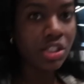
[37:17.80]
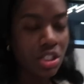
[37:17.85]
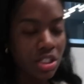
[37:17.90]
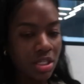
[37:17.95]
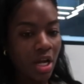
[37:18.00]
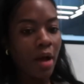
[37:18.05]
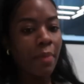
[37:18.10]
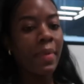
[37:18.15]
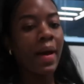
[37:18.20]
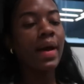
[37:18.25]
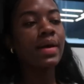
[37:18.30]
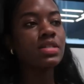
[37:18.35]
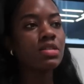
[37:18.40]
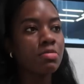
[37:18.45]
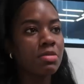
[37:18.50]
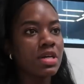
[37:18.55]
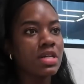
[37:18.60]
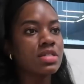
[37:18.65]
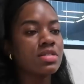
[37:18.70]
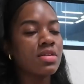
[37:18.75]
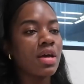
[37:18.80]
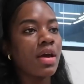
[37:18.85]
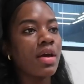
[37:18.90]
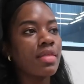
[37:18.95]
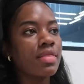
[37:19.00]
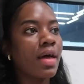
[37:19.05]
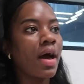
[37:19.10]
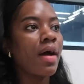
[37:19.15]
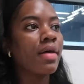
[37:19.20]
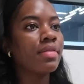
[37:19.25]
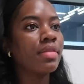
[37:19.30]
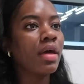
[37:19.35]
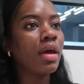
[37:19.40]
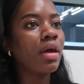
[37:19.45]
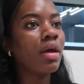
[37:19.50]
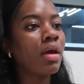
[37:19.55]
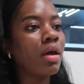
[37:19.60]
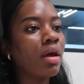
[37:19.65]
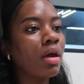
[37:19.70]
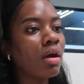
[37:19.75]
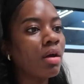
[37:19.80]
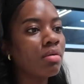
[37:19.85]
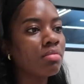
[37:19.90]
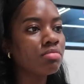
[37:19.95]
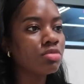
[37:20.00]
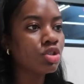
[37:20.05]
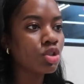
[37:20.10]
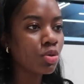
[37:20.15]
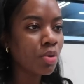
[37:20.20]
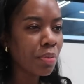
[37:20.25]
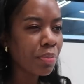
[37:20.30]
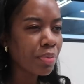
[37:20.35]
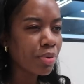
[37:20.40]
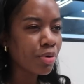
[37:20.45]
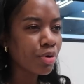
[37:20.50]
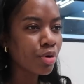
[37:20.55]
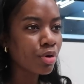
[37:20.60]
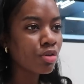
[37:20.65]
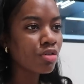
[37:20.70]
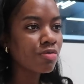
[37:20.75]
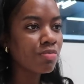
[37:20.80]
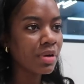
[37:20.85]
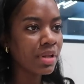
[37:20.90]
just got back to me saying that they do approve,